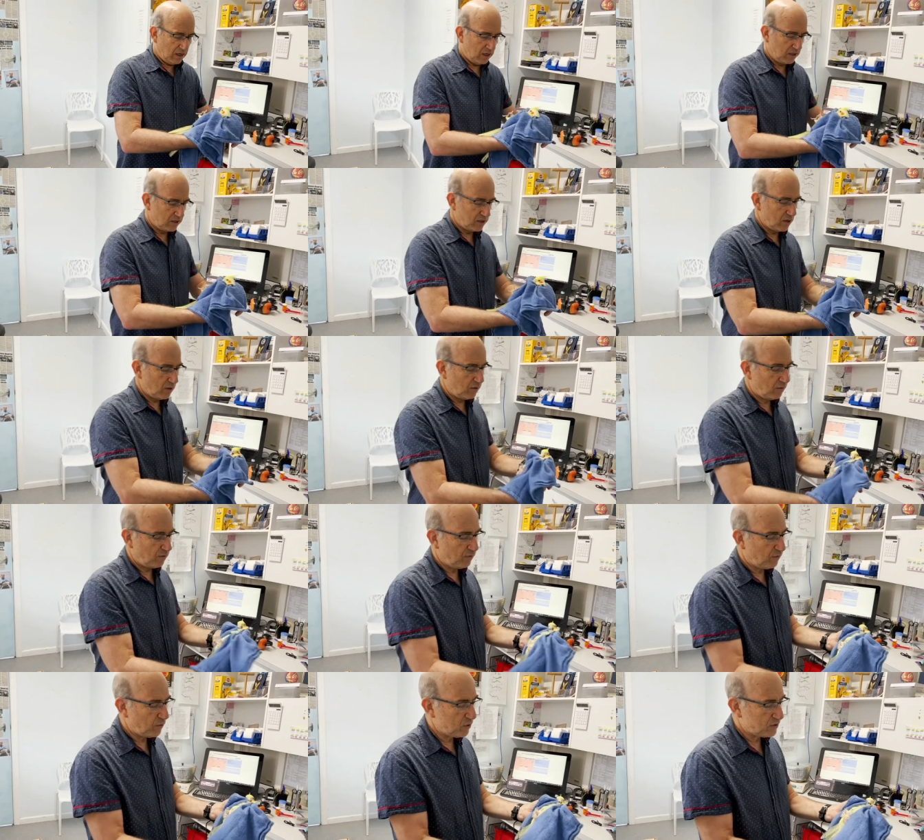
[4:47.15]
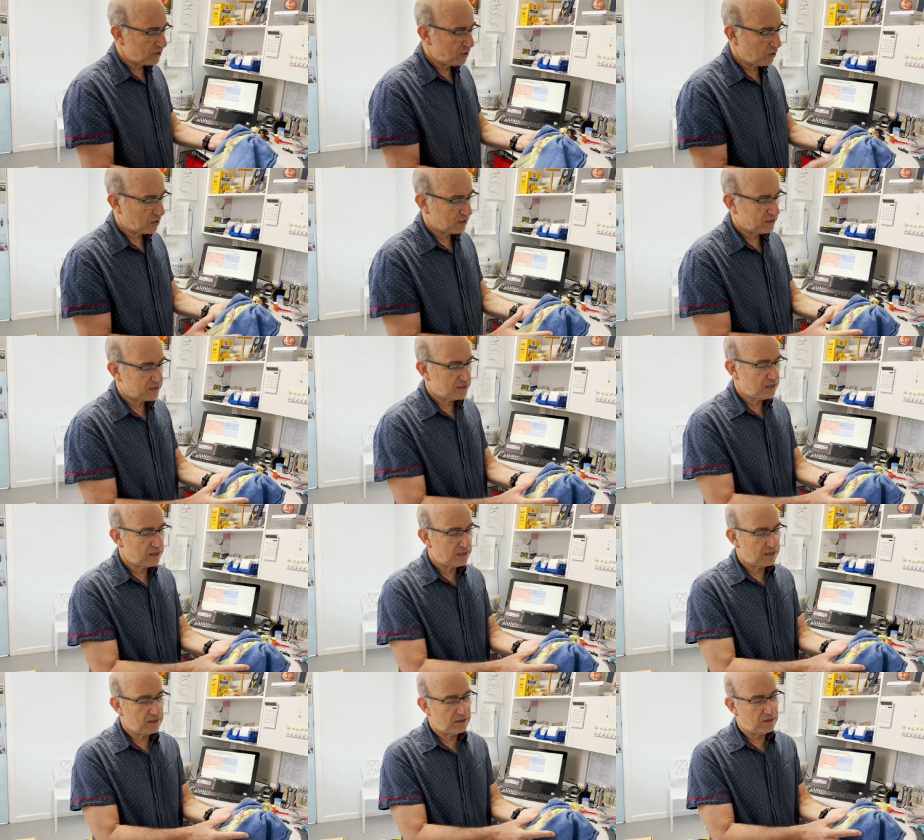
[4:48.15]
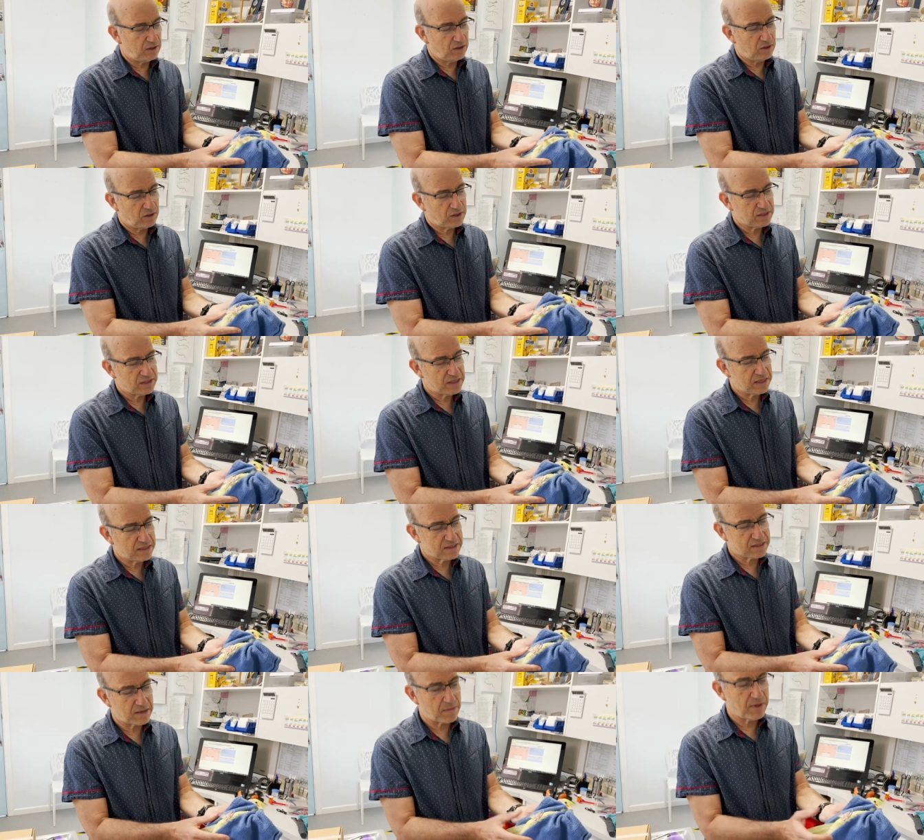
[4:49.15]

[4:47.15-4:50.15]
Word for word: So firstly, you can see you can see that some